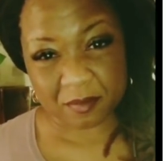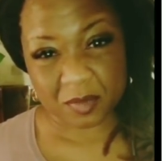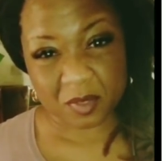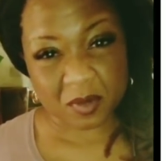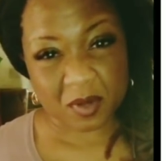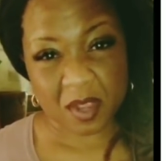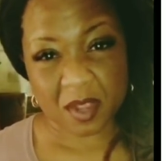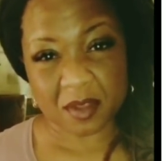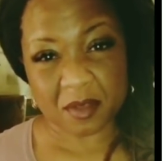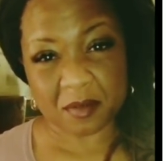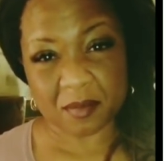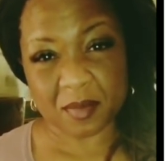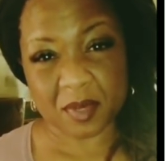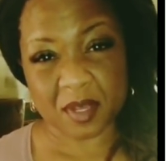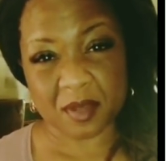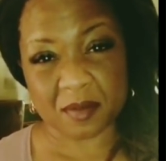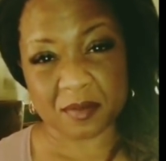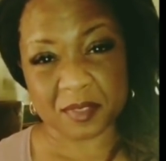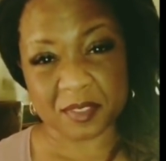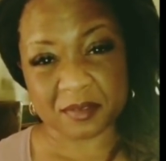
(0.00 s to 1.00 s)
Barack
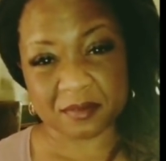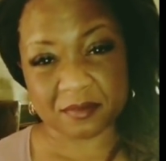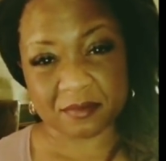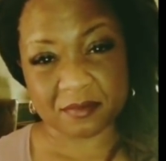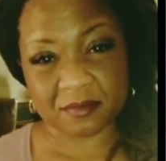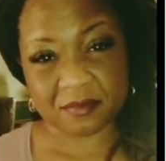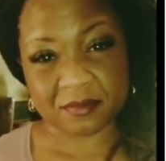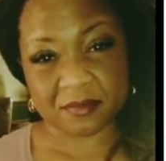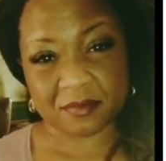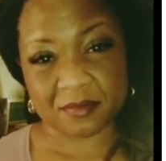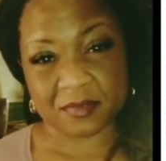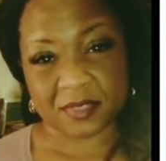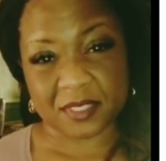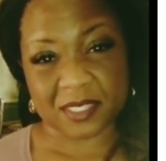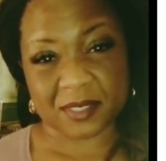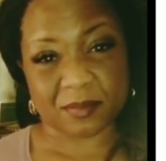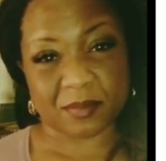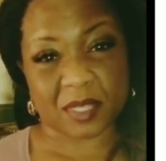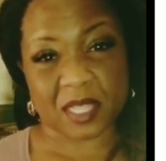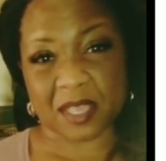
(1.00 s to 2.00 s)
Obama?
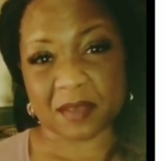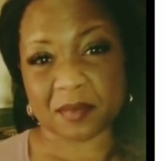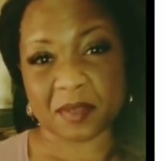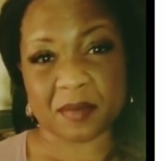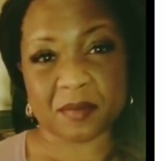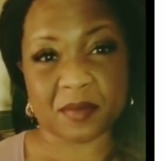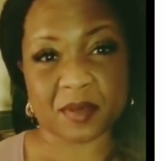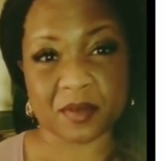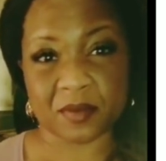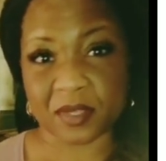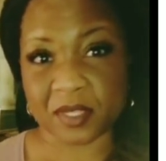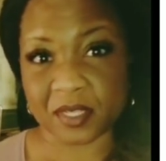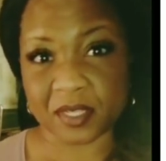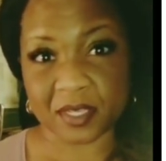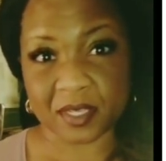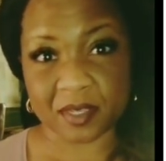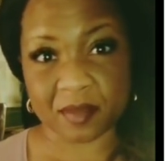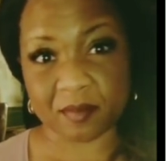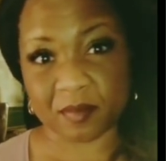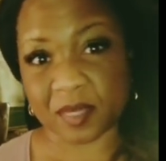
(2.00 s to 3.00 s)
Did black people really
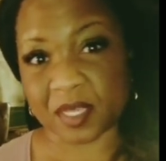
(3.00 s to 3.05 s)
get